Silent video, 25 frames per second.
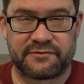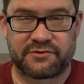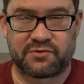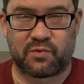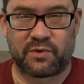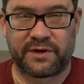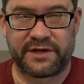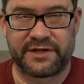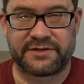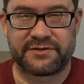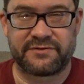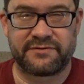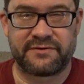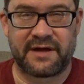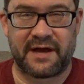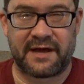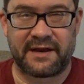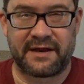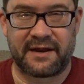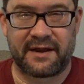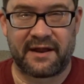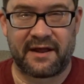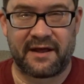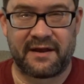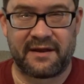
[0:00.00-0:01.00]

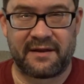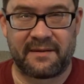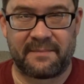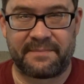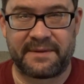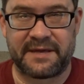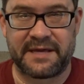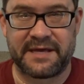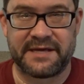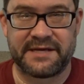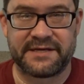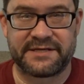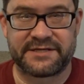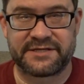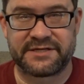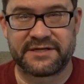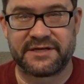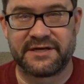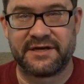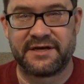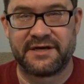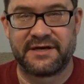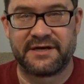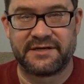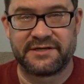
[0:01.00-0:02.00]
$22.99 a piece,
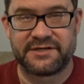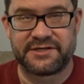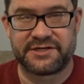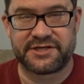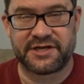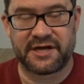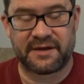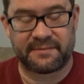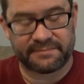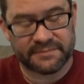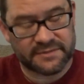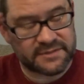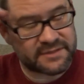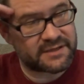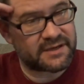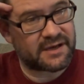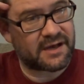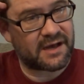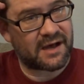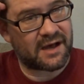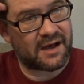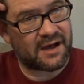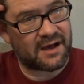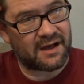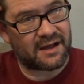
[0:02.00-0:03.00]
shipped
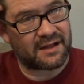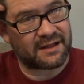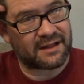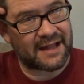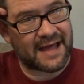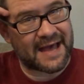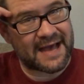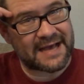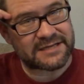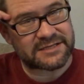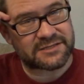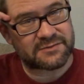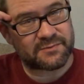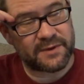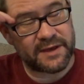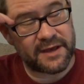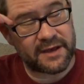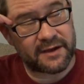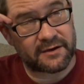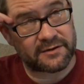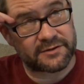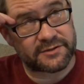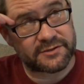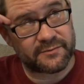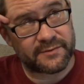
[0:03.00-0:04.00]
last
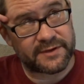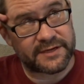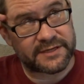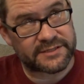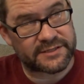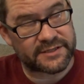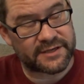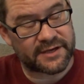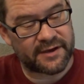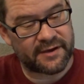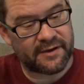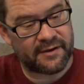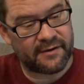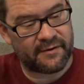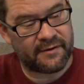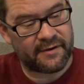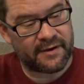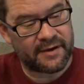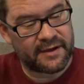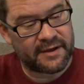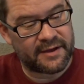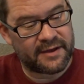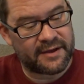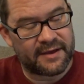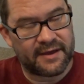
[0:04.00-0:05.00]
week or 2 weeks ago.
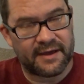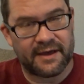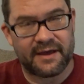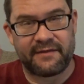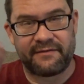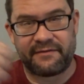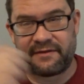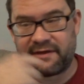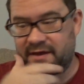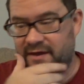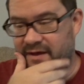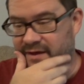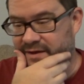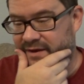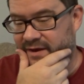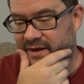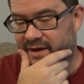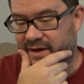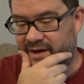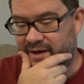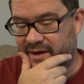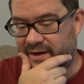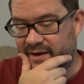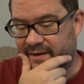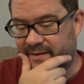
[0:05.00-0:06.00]
And then
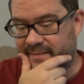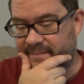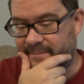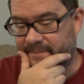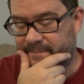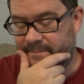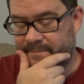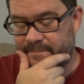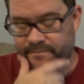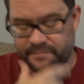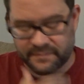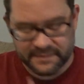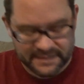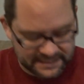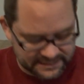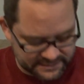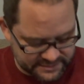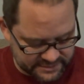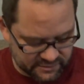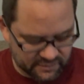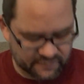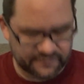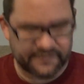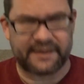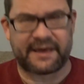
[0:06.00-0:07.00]
I
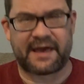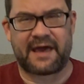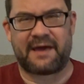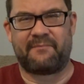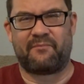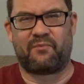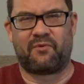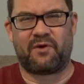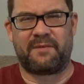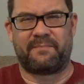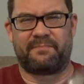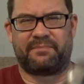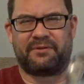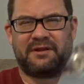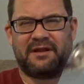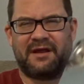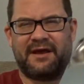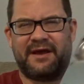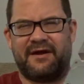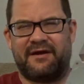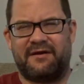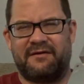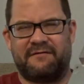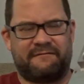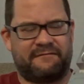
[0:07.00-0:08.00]
sold the Game Boy
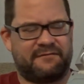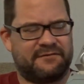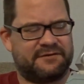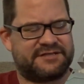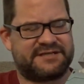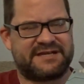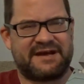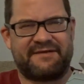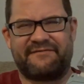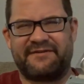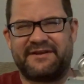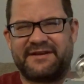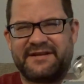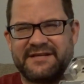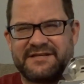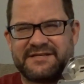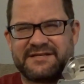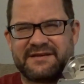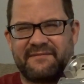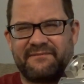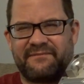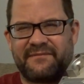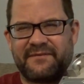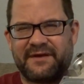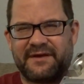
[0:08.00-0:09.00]
player for 70
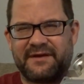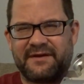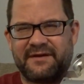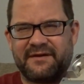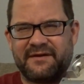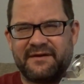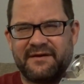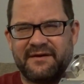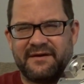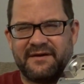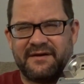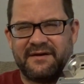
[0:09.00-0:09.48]
something